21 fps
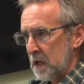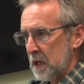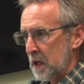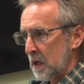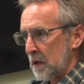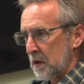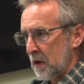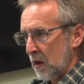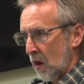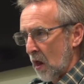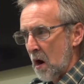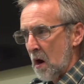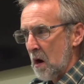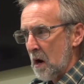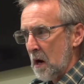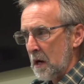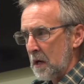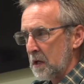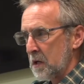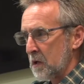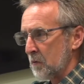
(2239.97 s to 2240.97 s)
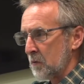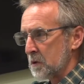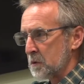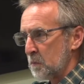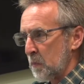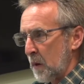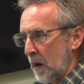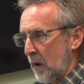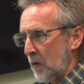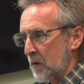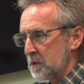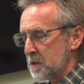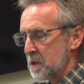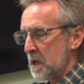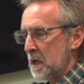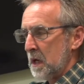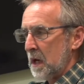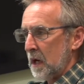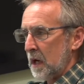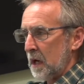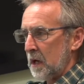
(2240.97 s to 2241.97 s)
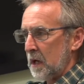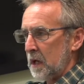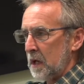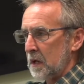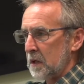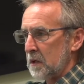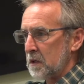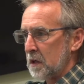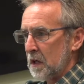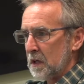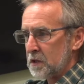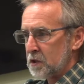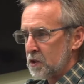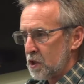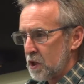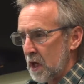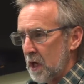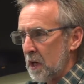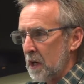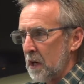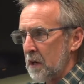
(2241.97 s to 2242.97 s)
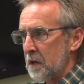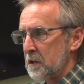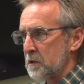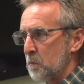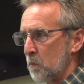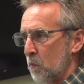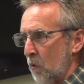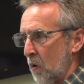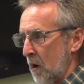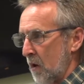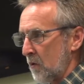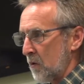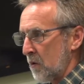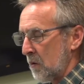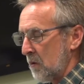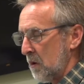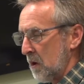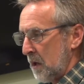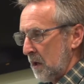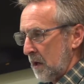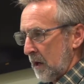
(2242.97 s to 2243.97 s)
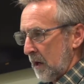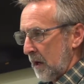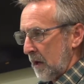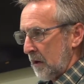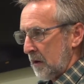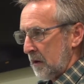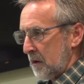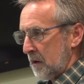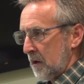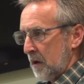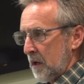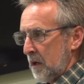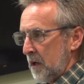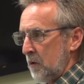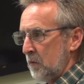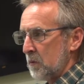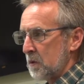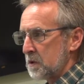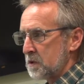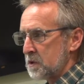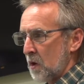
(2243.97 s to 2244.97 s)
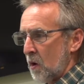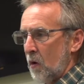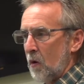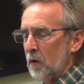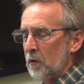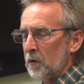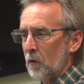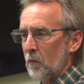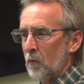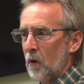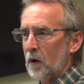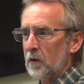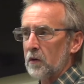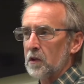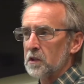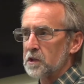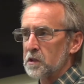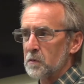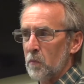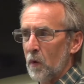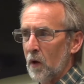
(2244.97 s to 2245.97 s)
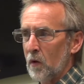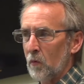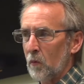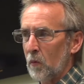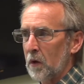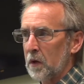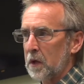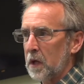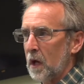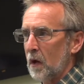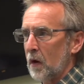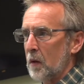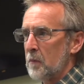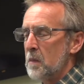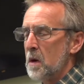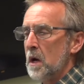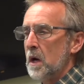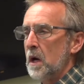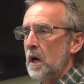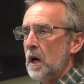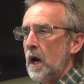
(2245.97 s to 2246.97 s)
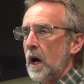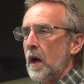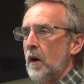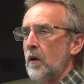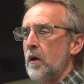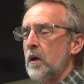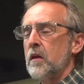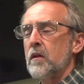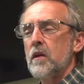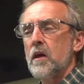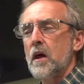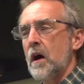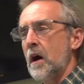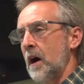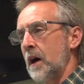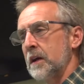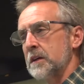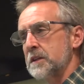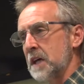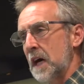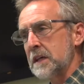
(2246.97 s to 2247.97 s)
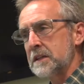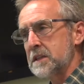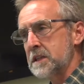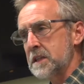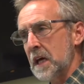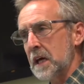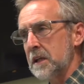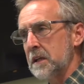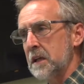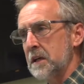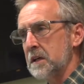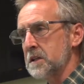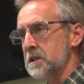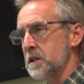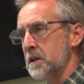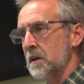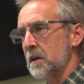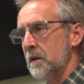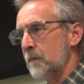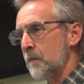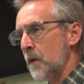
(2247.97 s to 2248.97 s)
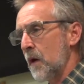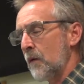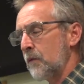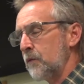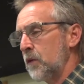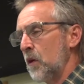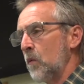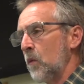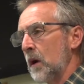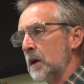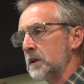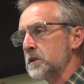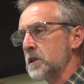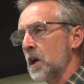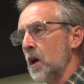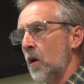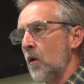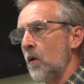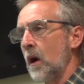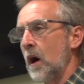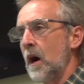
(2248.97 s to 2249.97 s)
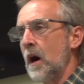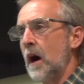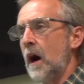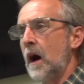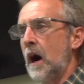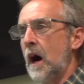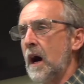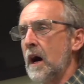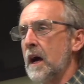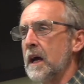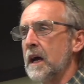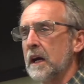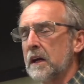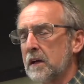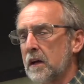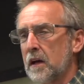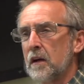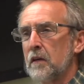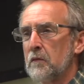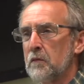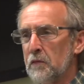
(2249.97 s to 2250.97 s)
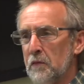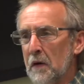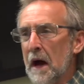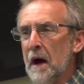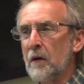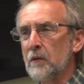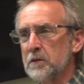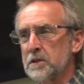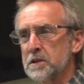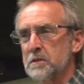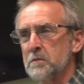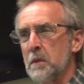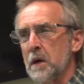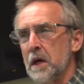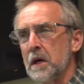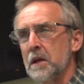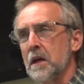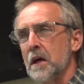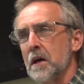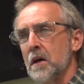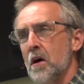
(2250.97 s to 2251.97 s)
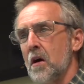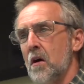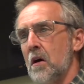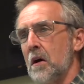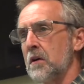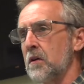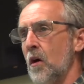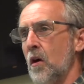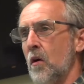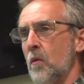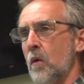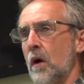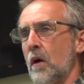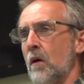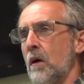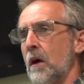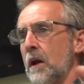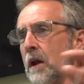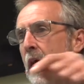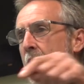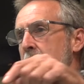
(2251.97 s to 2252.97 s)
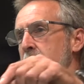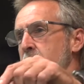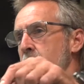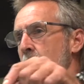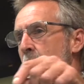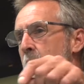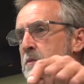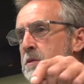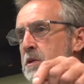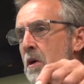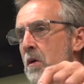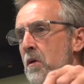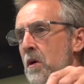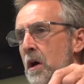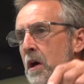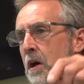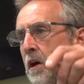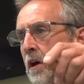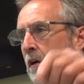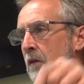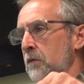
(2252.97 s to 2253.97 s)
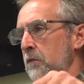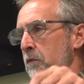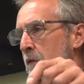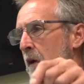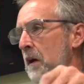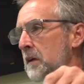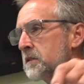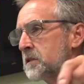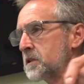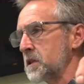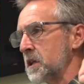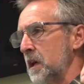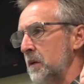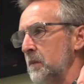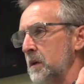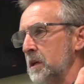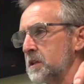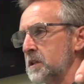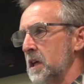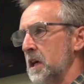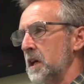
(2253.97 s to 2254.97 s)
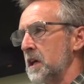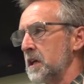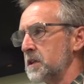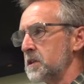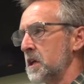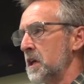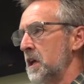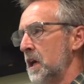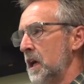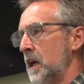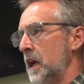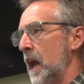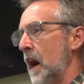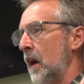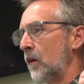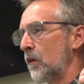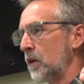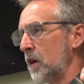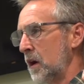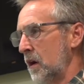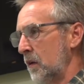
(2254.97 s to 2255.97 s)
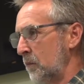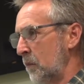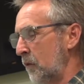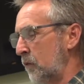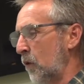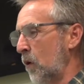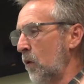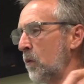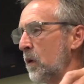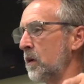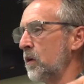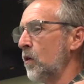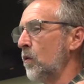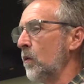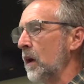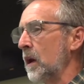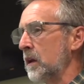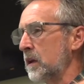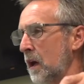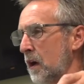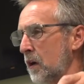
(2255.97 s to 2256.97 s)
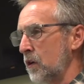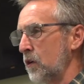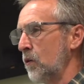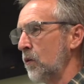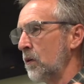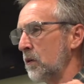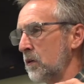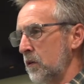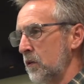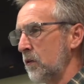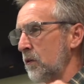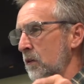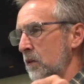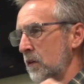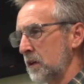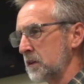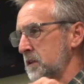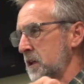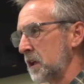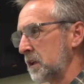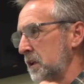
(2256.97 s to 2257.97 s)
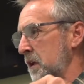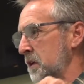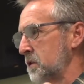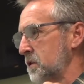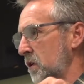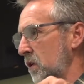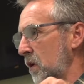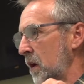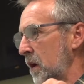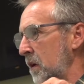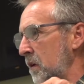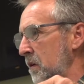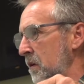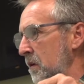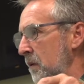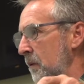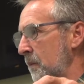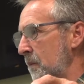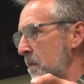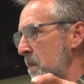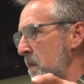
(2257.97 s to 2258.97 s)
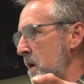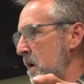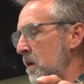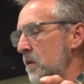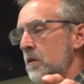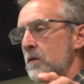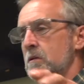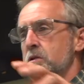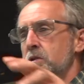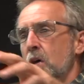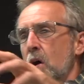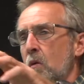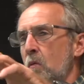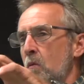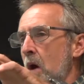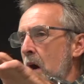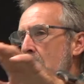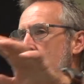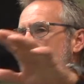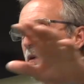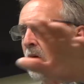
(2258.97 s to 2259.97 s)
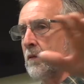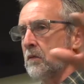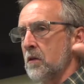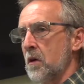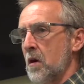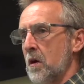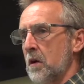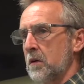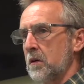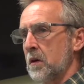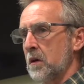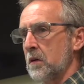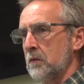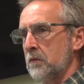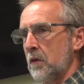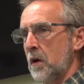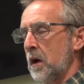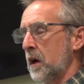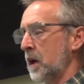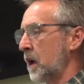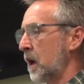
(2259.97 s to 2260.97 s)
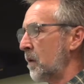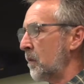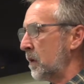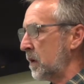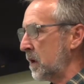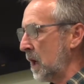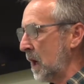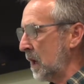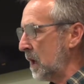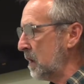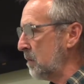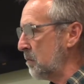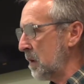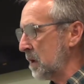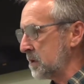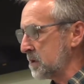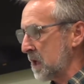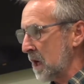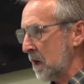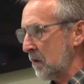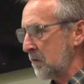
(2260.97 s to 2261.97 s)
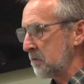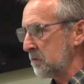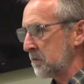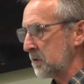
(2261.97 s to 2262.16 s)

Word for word: He had lied to his parents, and he had cheated his brother, and he was on the run because his brother wanted to kill him. And, and as I said this a few weeks ago, it confounds me that God nowhere in that scripture confronts him and says, now, before we do anything, you, you, let's get this clean. There's no record of God confronting him, and yet he must have.